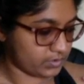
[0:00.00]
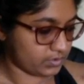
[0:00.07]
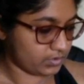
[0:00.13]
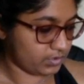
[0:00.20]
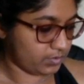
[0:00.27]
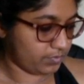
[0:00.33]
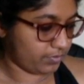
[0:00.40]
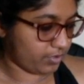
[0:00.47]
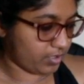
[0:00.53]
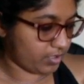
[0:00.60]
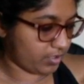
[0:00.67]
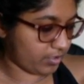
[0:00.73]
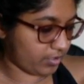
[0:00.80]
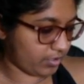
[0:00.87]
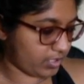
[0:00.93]
And bring
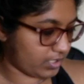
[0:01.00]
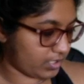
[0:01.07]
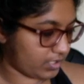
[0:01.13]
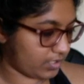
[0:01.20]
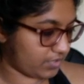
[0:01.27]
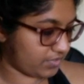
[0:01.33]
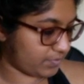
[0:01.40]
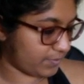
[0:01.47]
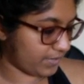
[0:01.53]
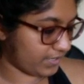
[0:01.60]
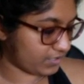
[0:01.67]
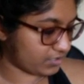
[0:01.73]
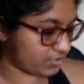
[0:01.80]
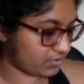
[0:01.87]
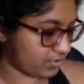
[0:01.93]
our hands
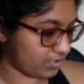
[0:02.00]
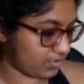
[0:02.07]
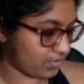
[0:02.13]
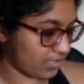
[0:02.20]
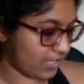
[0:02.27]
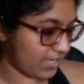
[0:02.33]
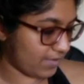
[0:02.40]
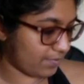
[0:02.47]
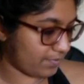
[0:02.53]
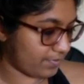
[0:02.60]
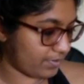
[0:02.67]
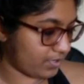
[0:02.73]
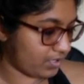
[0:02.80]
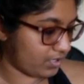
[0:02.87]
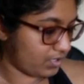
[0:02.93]
back to our lap.
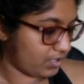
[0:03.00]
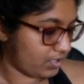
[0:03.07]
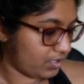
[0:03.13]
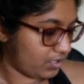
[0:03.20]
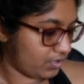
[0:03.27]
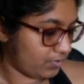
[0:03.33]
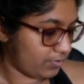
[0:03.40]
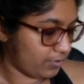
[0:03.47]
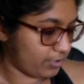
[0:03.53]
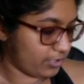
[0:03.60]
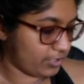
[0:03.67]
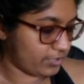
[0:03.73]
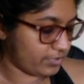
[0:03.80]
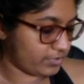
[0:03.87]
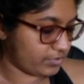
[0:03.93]
We're
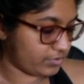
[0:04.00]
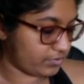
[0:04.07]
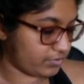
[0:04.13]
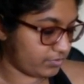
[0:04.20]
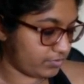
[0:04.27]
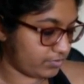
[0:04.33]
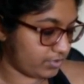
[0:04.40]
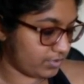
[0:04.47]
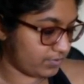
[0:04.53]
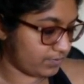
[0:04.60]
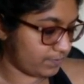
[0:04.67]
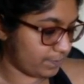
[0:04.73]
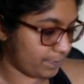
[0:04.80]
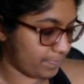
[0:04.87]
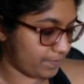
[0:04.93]
going to do
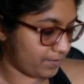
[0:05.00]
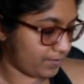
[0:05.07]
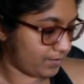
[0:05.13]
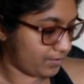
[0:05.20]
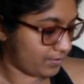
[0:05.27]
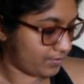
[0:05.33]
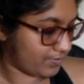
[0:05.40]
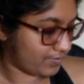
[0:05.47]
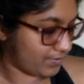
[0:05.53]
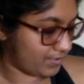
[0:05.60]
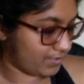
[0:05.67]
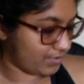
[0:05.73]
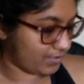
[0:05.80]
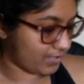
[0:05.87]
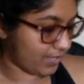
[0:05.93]
a
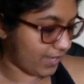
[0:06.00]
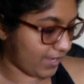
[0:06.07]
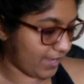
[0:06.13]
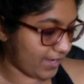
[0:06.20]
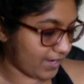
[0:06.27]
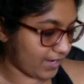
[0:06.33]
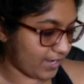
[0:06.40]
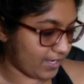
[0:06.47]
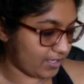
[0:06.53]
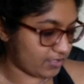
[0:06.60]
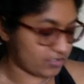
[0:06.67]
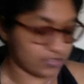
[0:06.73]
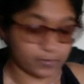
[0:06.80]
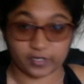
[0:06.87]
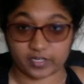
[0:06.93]
seated cat-cow.
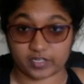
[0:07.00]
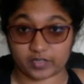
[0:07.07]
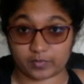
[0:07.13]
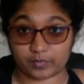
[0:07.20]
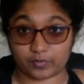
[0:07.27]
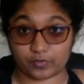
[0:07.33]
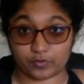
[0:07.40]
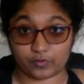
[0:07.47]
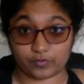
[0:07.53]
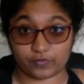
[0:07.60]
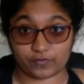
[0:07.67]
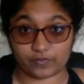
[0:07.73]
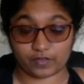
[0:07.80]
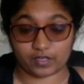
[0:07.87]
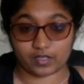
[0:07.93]
So we're going to move
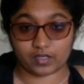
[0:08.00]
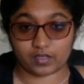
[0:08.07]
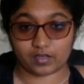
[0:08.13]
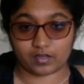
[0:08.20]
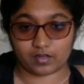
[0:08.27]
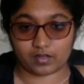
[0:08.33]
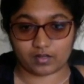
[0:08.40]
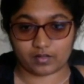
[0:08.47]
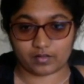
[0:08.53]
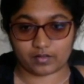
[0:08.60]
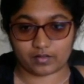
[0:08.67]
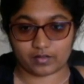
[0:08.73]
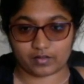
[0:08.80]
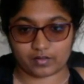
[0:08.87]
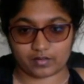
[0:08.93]

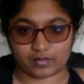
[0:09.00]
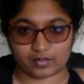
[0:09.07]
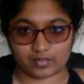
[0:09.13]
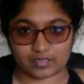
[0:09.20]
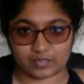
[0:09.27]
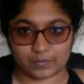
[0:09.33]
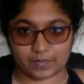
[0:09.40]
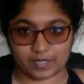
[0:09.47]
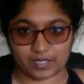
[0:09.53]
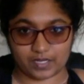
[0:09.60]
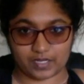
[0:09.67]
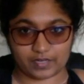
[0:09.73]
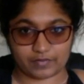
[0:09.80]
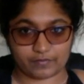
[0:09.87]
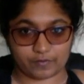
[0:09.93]
the
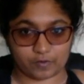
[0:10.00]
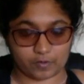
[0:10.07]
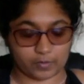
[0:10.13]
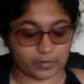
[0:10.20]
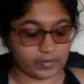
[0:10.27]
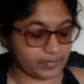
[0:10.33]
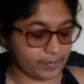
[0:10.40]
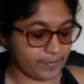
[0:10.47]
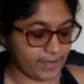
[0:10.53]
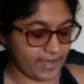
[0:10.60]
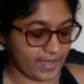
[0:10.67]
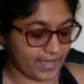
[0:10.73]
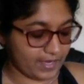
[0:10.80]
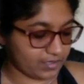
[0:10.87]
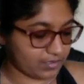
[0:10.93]
spine forward and
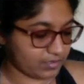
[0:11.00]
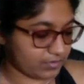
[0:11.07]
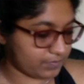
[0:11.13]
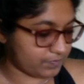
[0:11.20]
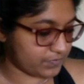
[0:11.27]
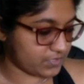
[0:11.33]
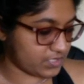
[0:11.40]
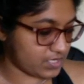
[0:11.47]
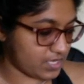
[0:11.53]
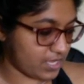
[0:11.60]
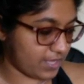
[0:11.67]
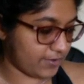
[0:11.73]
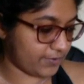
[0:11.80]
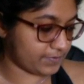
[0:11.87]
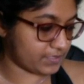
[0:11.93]
back to
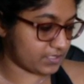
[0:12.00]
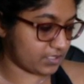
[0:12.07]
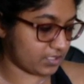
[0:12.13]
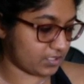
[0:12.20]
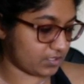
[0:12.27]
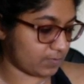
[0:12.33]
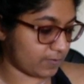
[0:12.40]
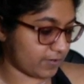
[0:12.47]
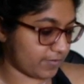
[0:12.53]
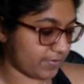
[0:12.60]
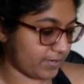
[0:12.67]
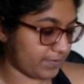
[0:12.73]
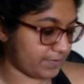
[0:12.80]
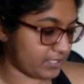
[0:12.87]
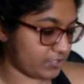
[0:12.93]
help start to warm
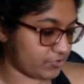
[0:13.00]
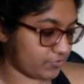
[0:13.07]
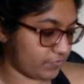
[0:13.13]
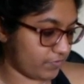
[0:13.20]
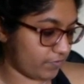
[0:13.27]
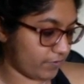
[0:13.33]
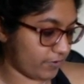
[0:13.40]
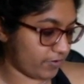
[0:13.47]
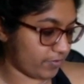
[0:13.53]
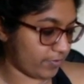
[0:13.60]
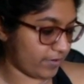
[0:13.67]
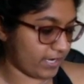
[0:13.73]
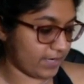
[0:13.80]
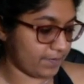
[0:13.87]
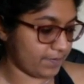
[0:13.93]
up each of the
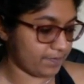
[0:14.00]
vertebrae.